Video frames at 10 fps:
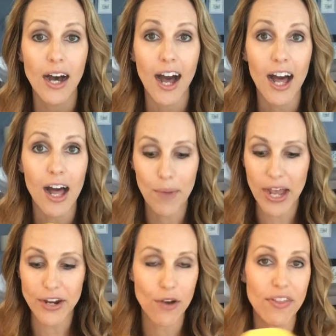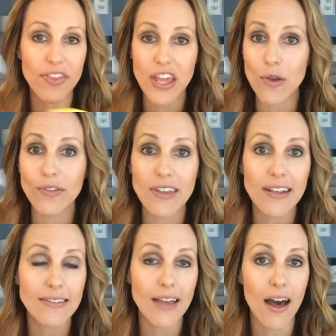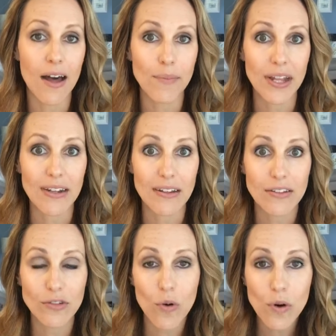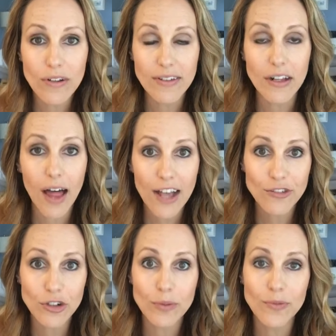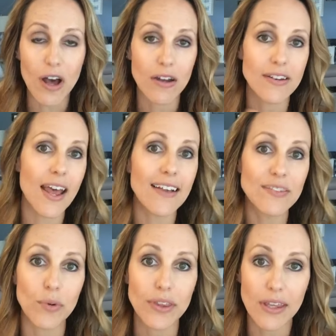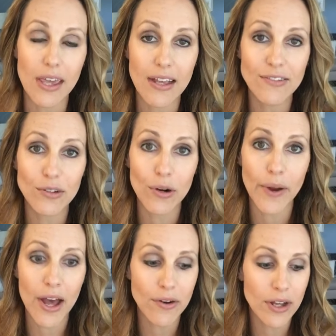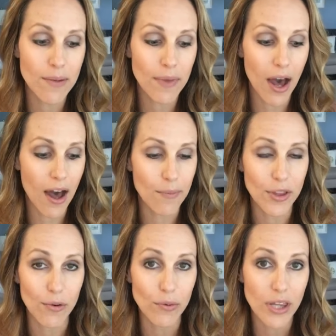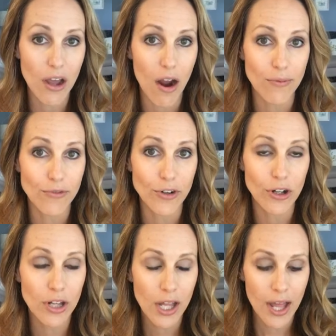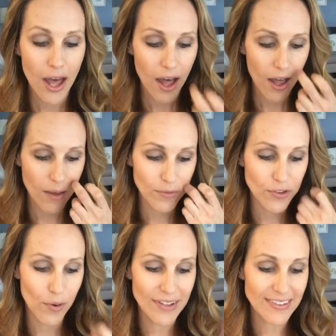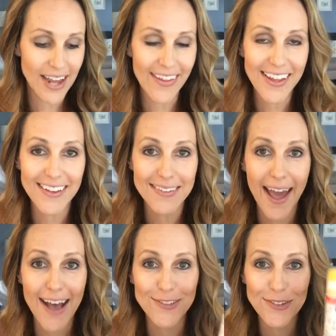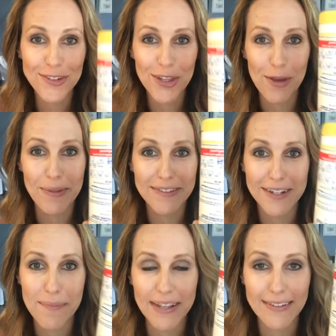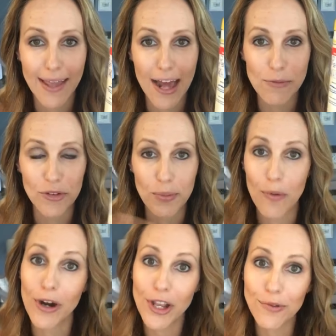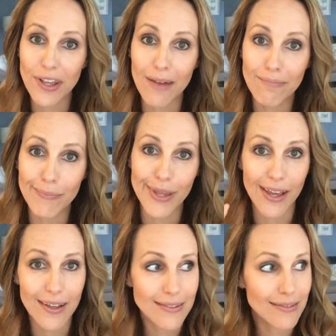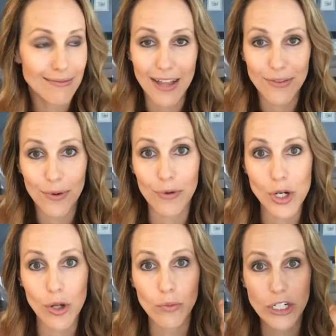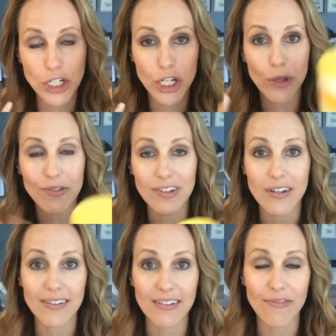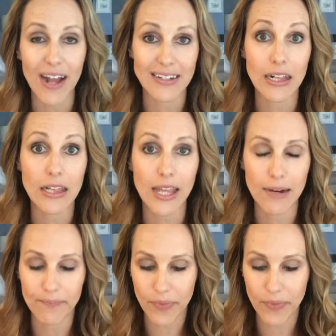I know that they use these in schools and classrooms on desks where the kids are around them. They're really harmful. So it's telling us hazards to humans and domestic animals, but we're using them because that's what we're told we should use to disinfect and clean.